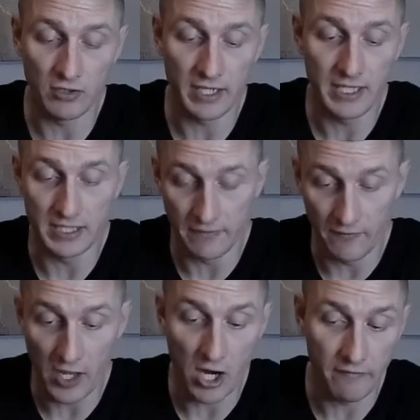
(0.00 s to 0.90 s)
Okay, that
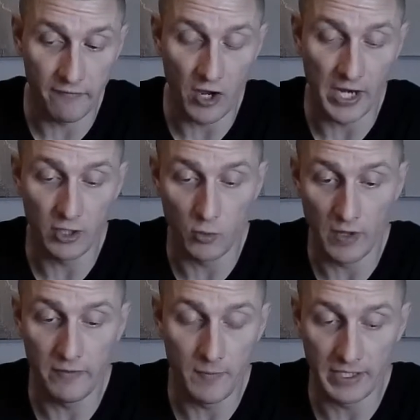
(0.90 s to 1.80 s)
they are fine.
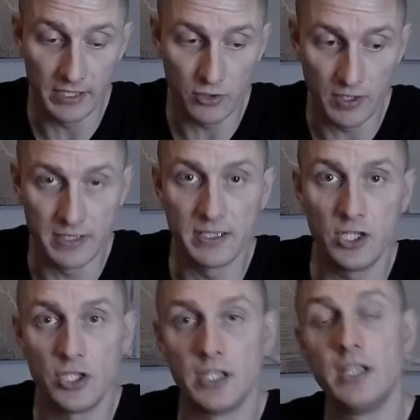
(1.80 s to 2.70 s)
Whoever made the
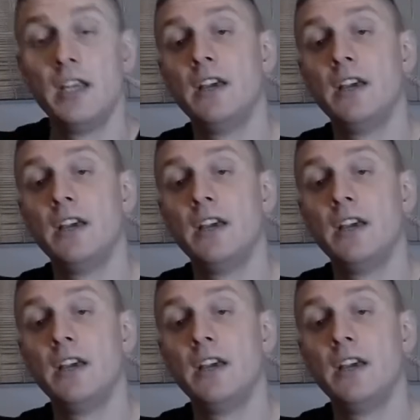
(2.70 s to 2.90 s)
transition,